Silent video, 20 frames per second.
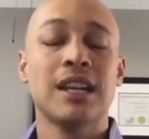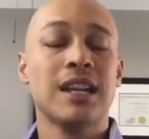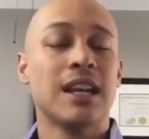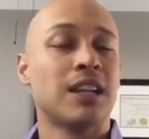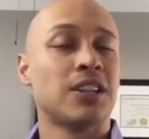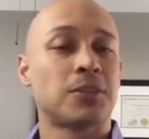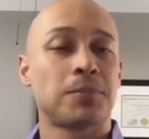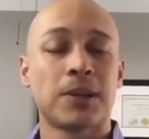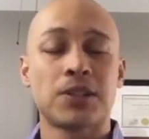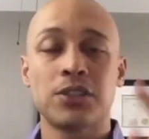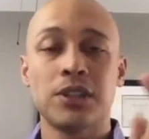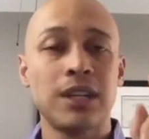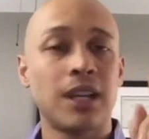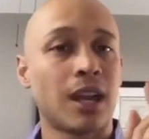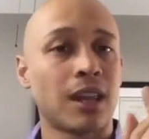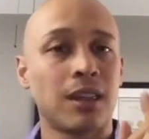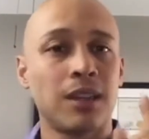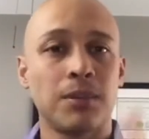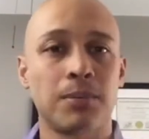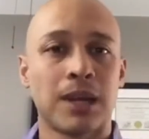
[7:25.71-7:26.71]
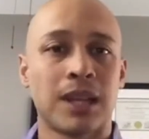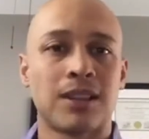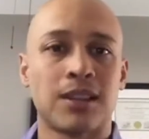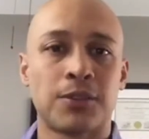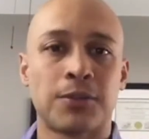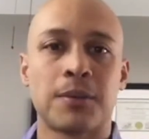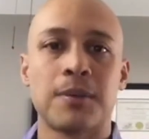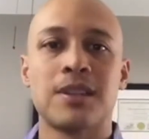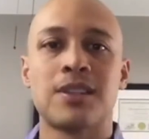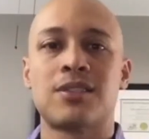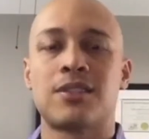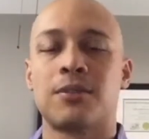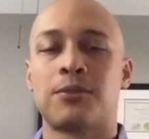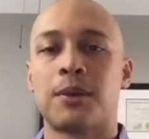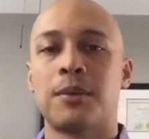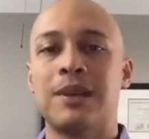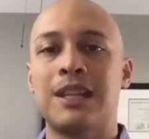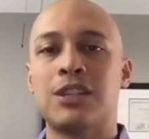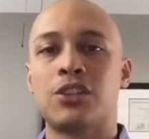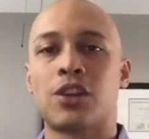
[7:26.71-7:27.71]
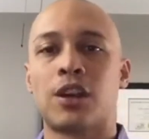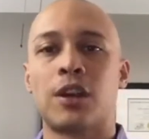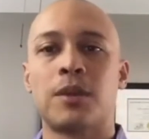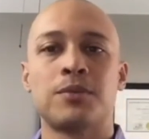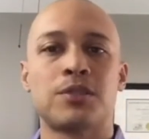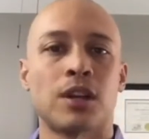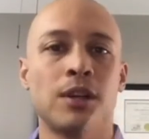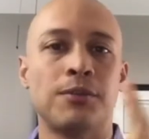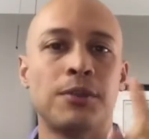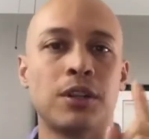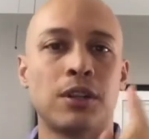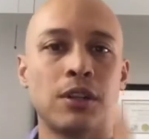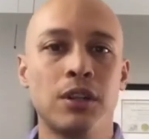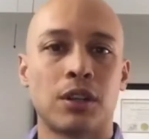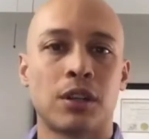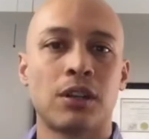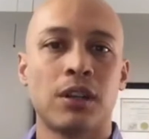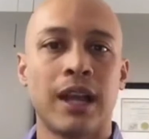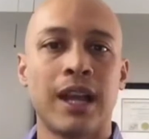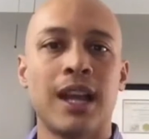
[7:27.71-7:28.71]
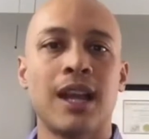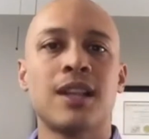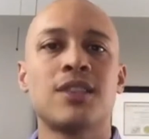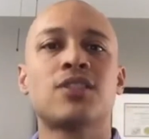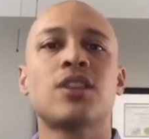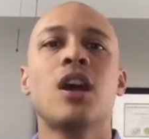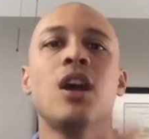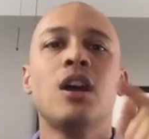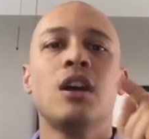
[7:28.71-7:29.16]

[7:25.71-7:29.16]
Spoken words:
and especially you got to think about this from in terms of your glands,